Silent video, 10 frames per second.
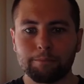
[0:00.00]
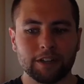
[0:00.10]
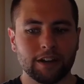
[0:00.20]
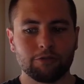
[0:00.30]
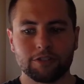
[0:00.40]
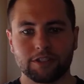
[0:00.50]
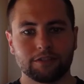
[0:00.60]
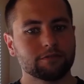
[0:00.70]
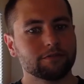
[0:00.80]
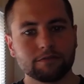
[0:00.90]
but I
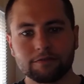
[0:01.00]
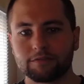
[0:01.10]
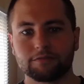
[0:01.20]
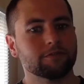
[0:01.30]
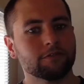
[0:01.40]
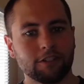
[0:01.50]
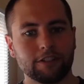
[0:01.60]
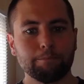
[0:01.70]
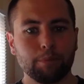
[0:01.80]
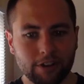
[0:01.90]
wasn't
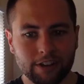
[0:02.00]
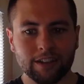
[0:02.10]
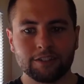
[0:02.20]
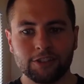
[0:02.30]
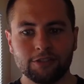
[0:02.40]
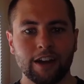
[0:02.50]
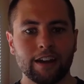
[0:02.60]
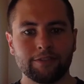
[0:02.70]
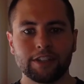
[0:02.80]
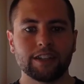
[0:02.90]
really breathing too
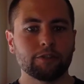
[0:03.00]
heavy.